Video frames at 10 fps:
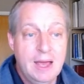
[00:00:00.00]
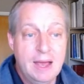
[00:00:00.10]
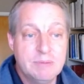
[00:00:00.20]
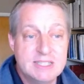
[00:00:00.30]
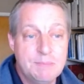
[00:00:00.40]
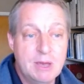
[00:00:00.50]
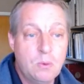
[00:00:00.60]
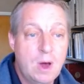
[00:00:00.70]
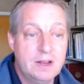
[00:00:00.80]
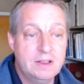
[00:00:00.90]
I'm going to say my
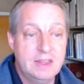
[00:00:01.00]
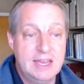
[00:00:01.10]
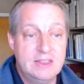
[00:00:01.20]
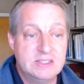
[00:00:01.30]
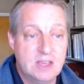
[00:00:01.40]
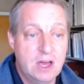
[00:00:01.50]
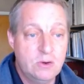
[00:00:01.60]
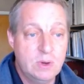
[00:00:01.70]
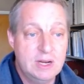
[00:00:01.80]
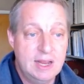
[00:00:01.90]
quad length is
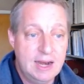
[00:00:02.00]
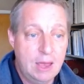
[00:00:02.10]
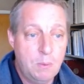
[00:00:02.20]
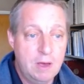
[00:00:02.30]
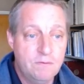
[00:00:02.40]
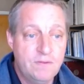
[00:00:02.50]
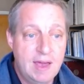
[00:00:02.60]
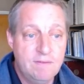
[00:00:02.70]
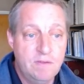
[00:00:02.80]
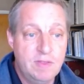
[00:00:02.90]
100 and I want
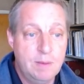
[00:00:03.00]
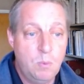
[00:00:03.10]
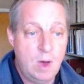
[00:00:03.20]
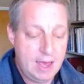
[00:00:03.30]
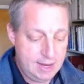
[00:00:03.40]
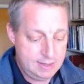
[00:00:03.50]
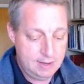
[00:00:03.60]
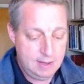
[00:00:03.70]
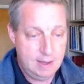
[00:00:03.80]
five of them wide.